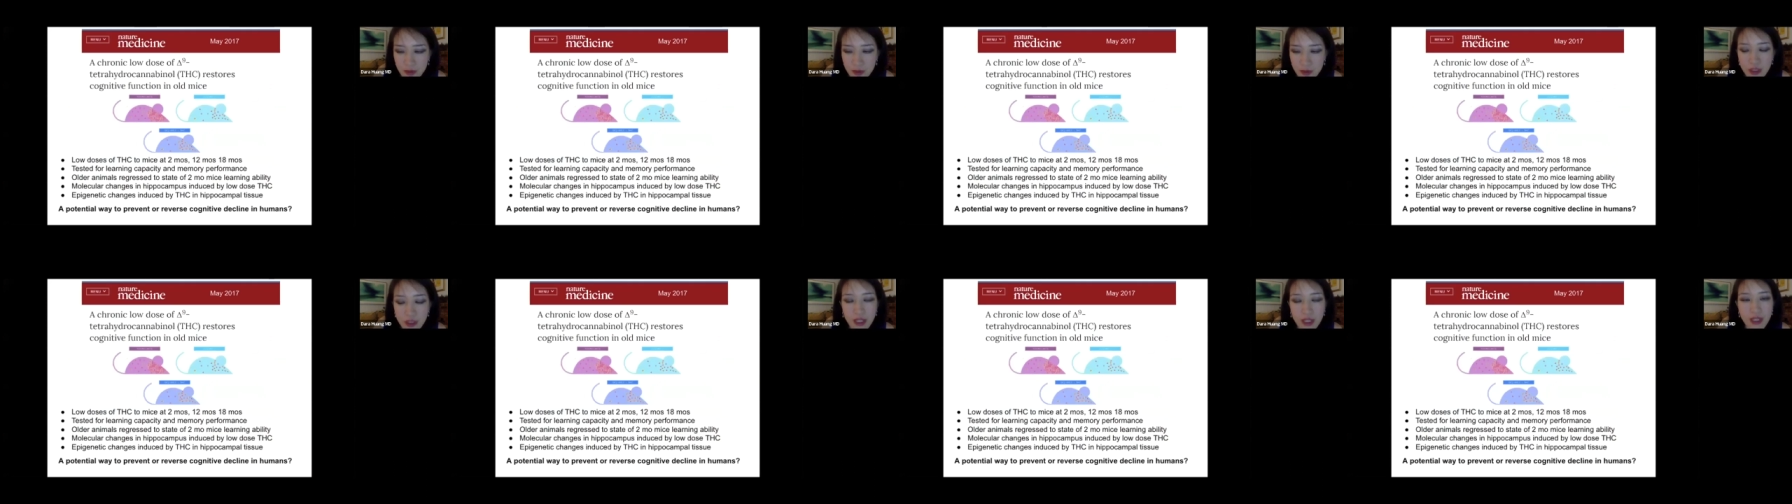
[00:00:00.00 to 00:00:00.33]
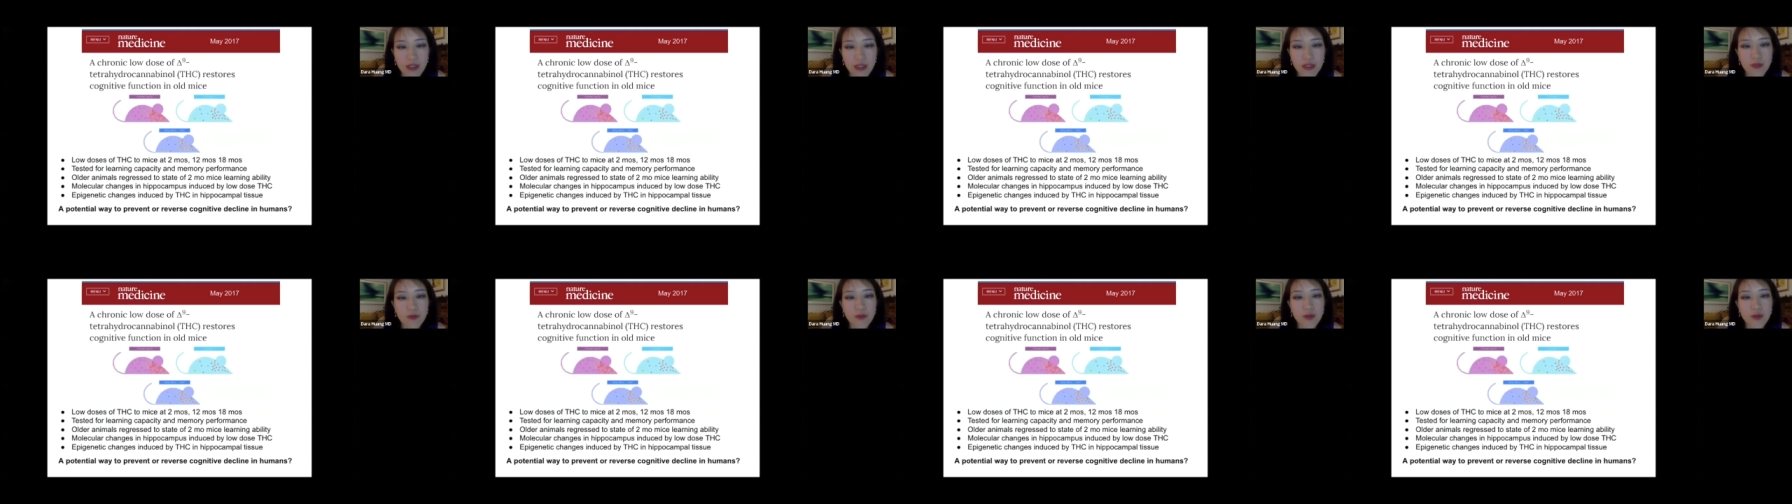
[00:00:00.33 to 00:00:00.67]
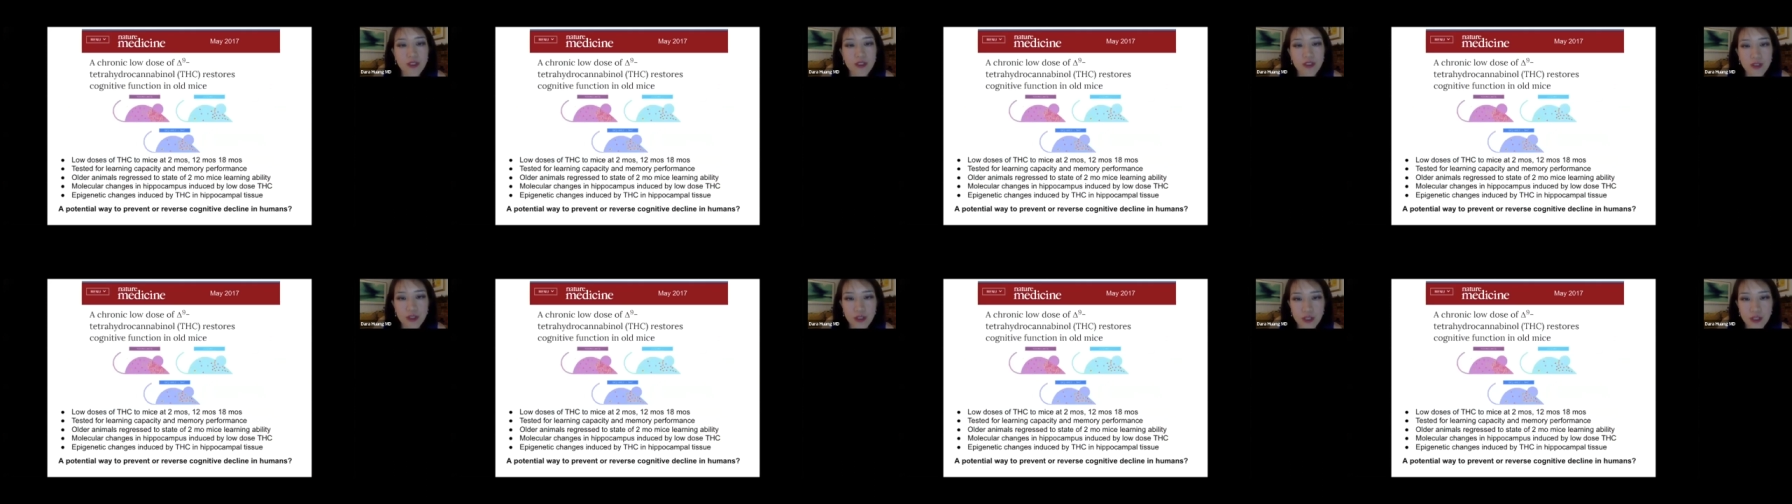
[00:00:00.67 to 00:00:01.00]
Looking at the
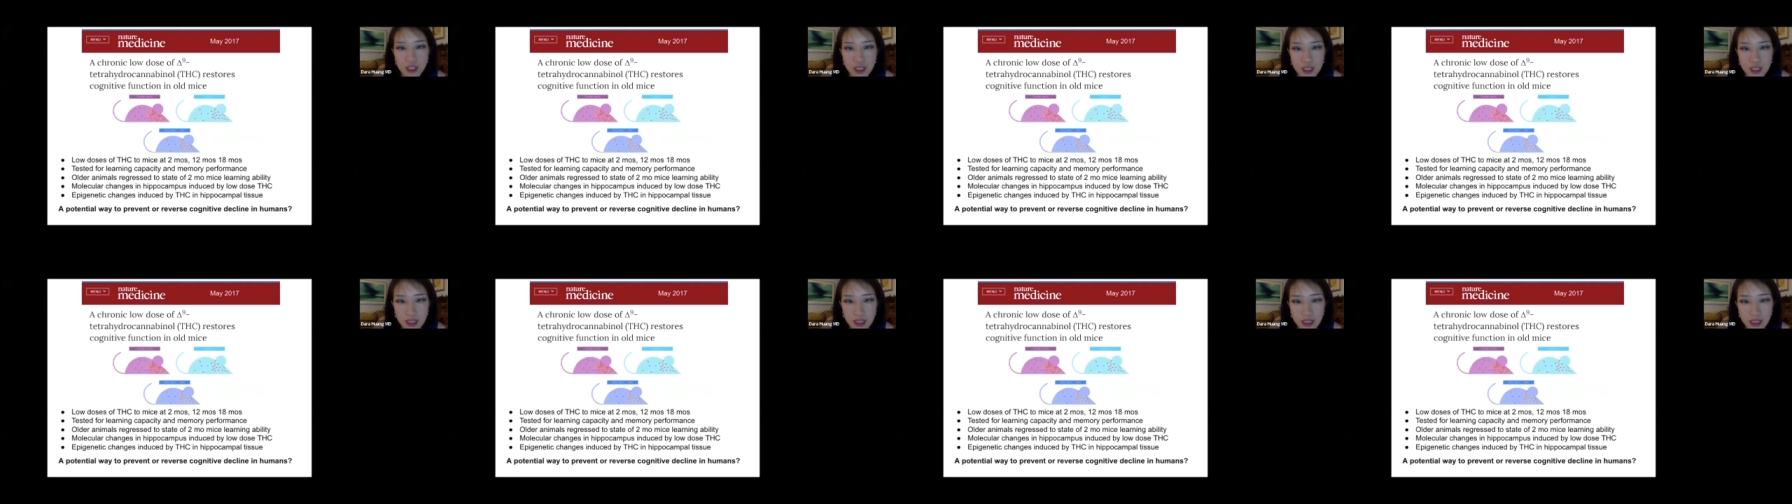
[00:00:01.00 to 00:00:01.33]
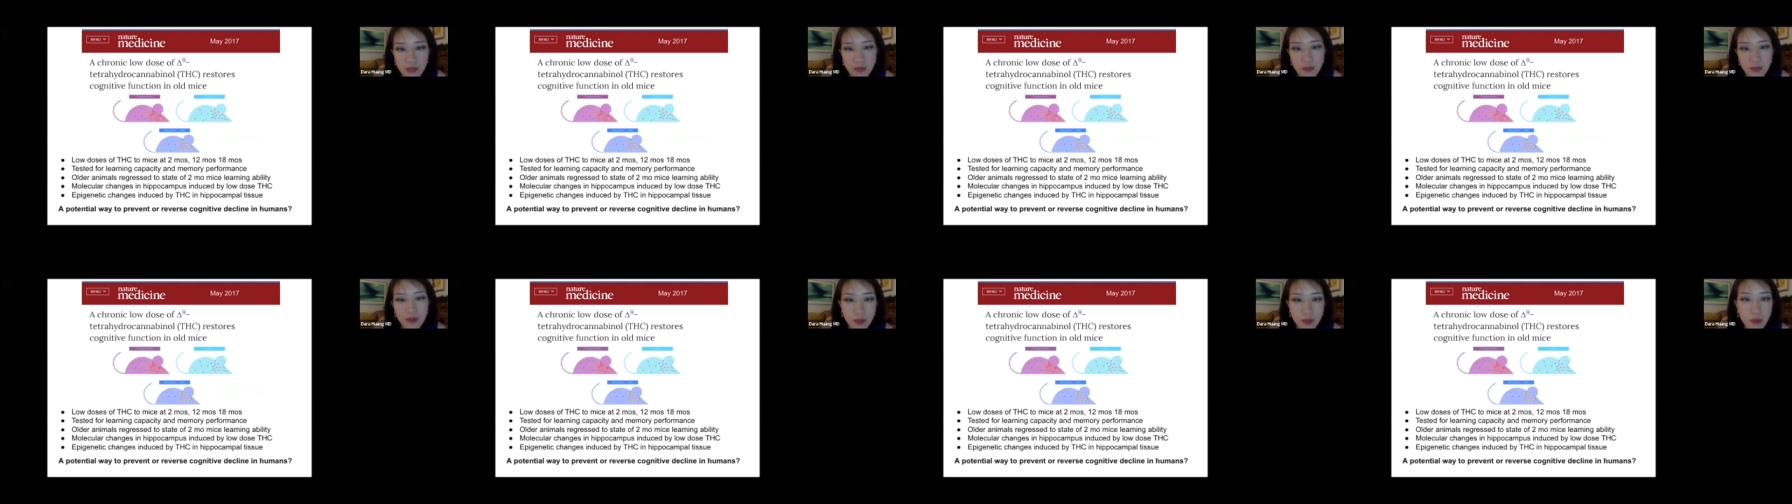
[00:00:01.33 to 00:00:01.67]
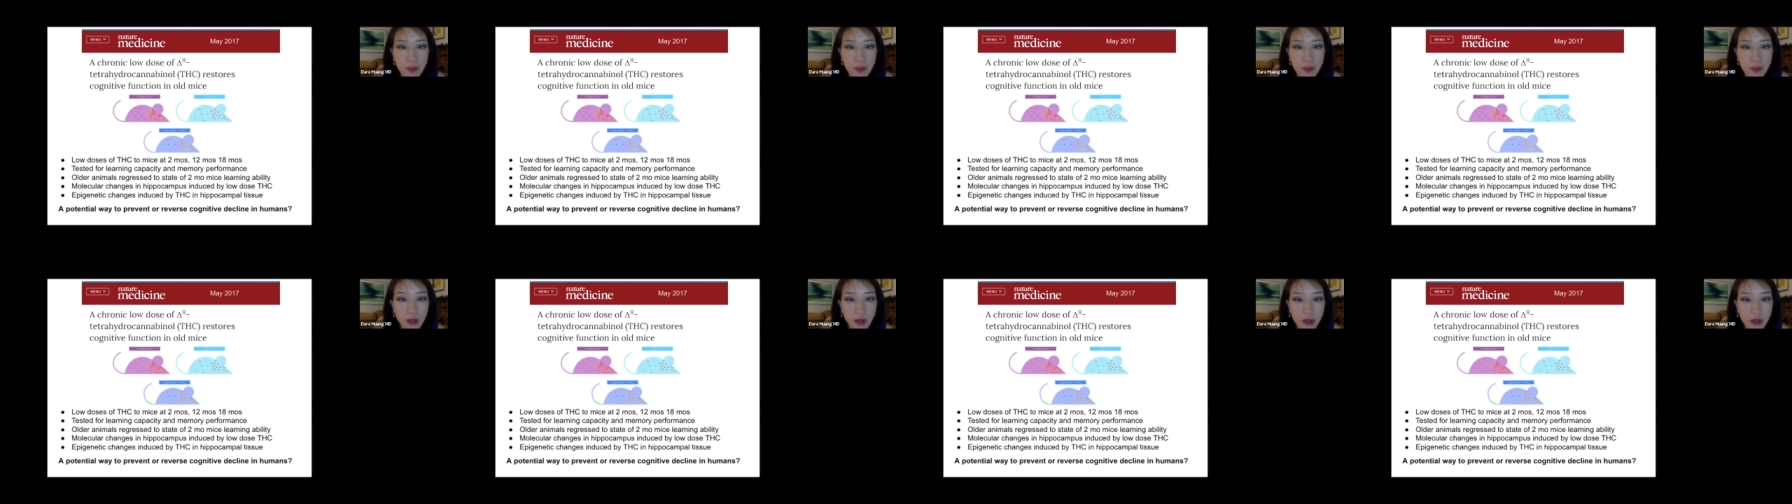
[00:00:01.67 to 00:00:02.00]
research, seeing
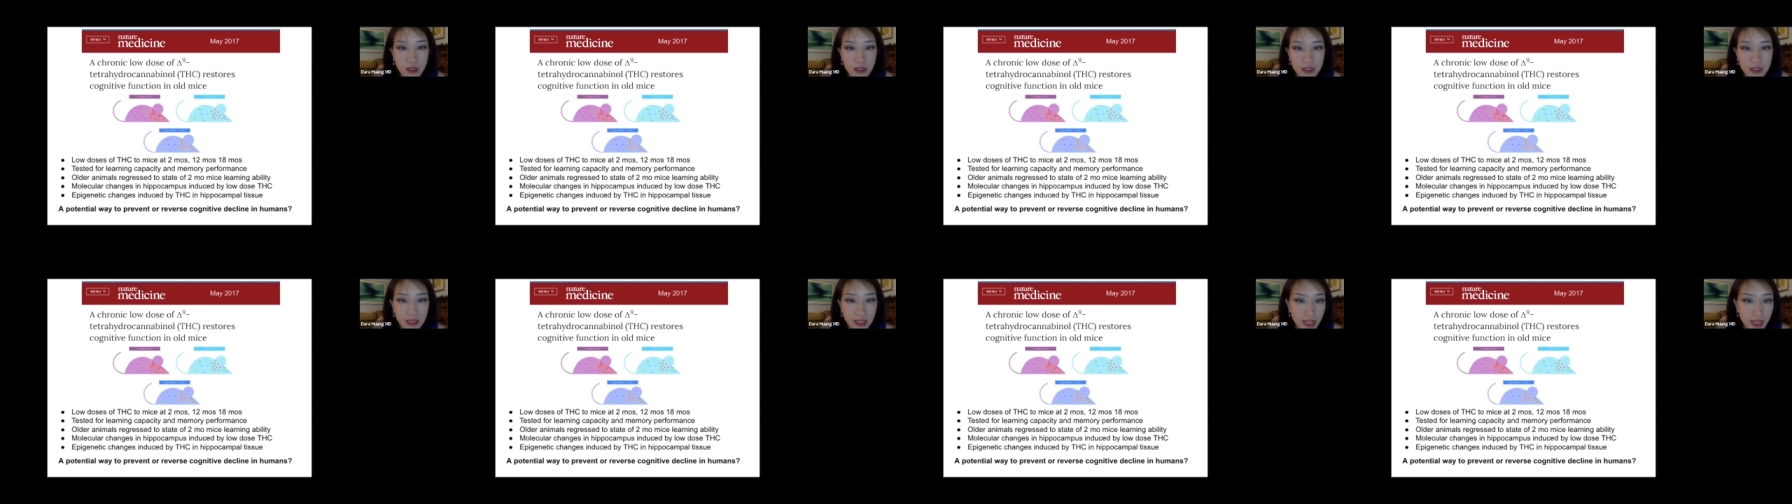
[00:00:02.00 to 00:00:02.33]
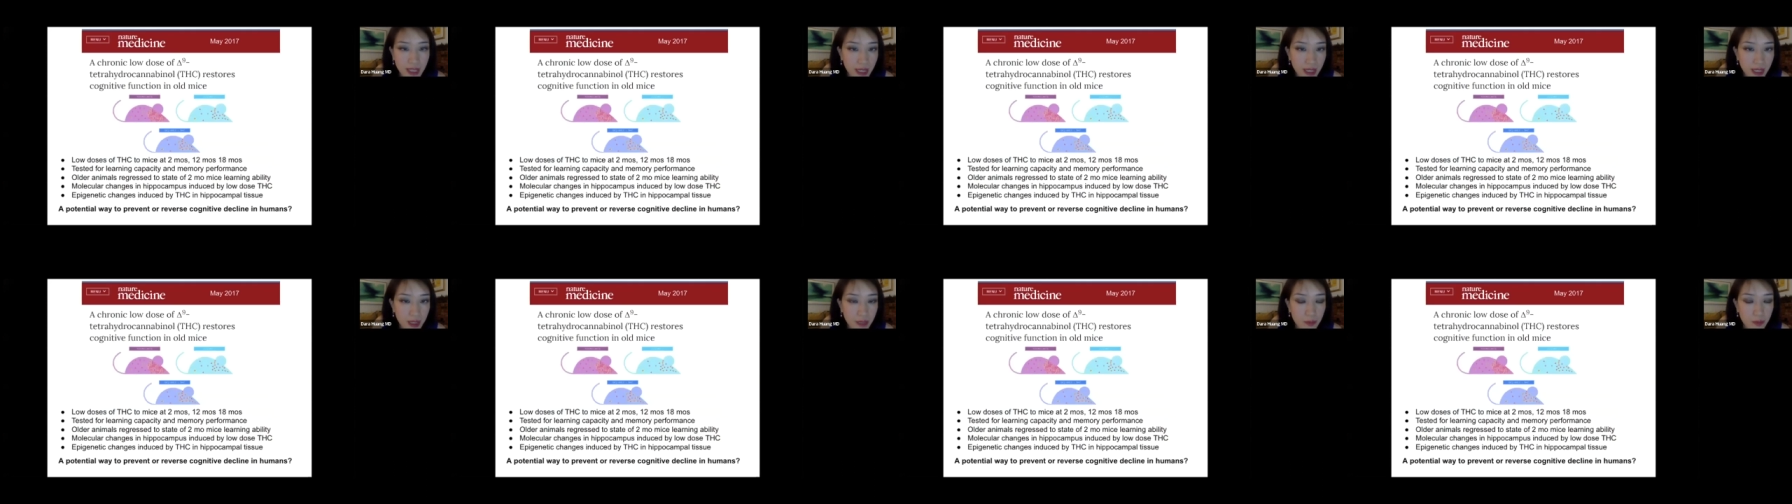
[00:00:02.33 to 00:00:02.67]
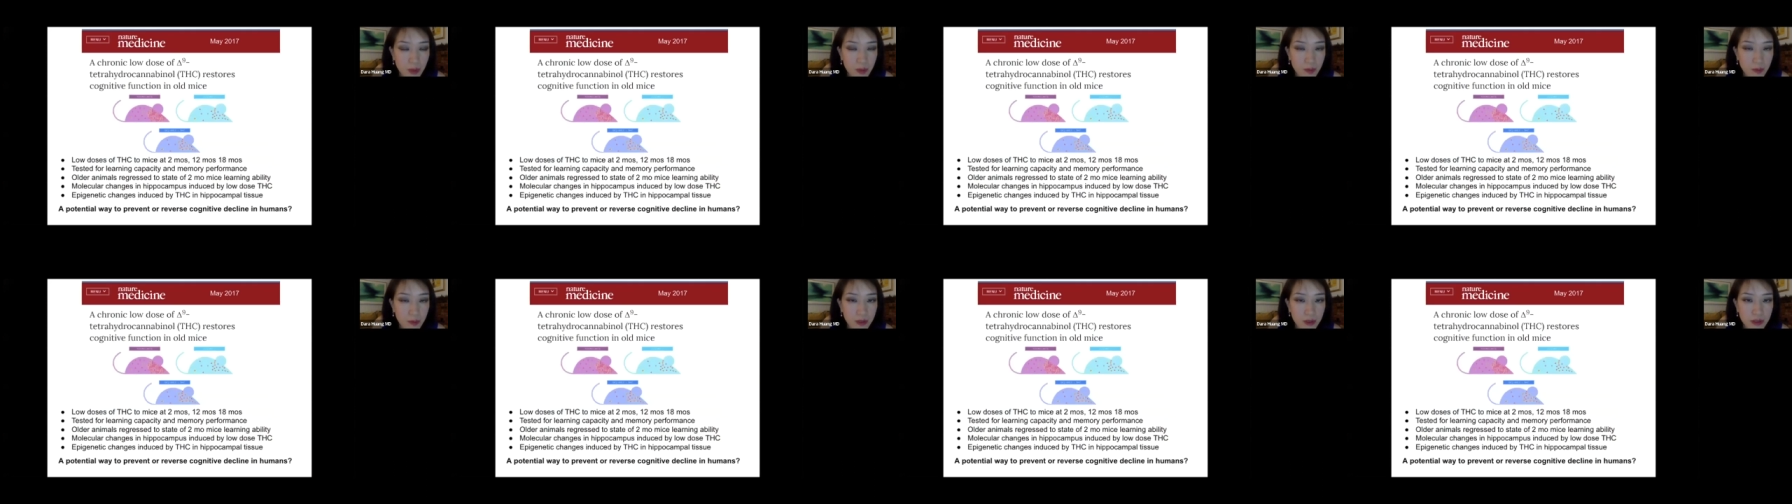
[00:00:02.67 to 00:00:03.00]
where we are today and
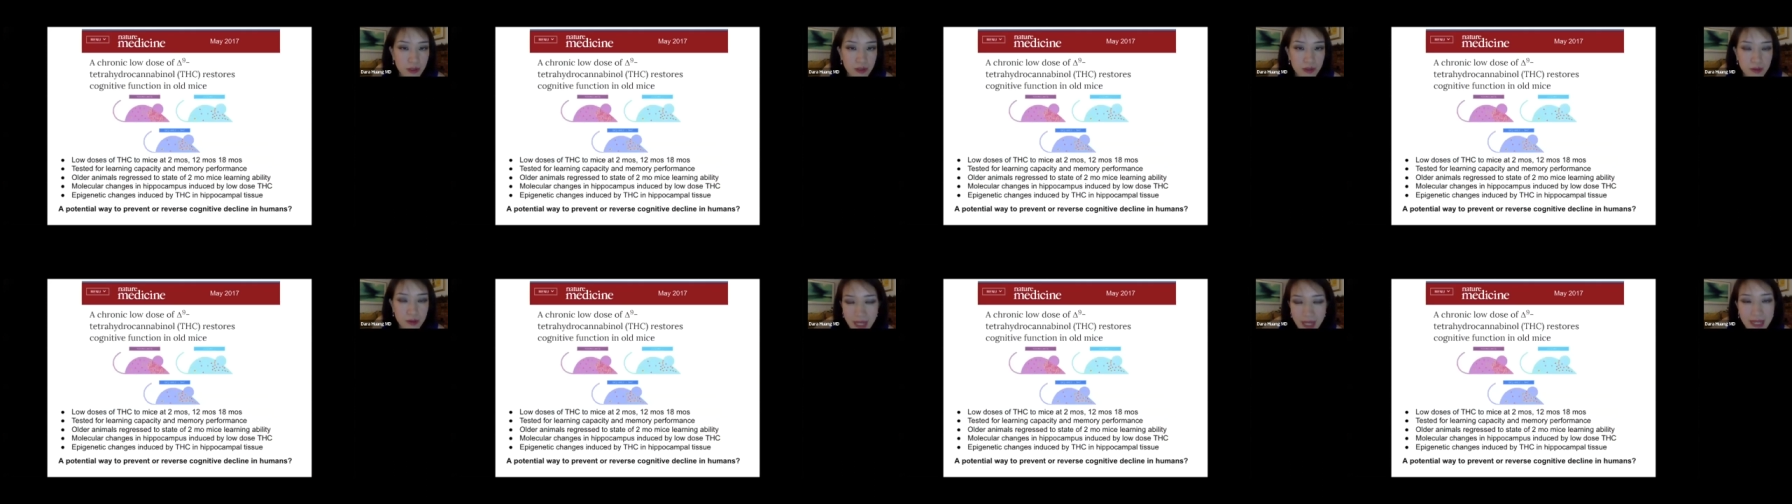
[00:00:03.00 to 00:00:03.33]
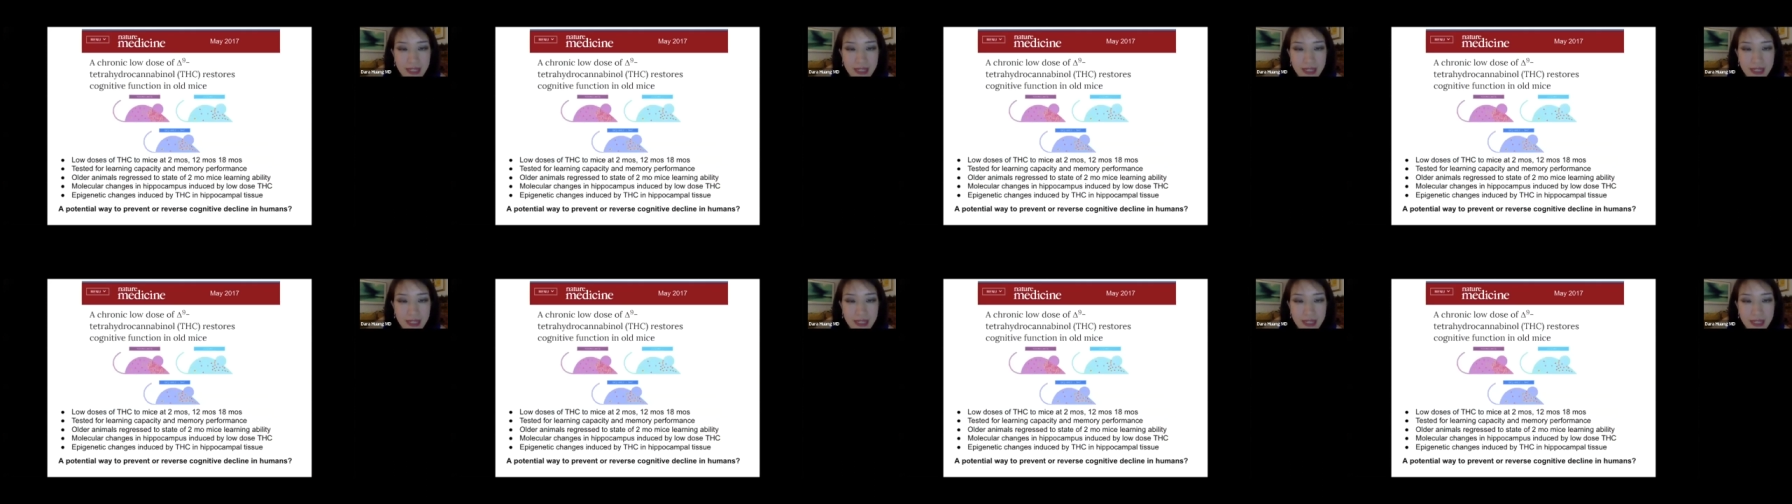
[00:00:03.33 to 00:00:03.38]
what we're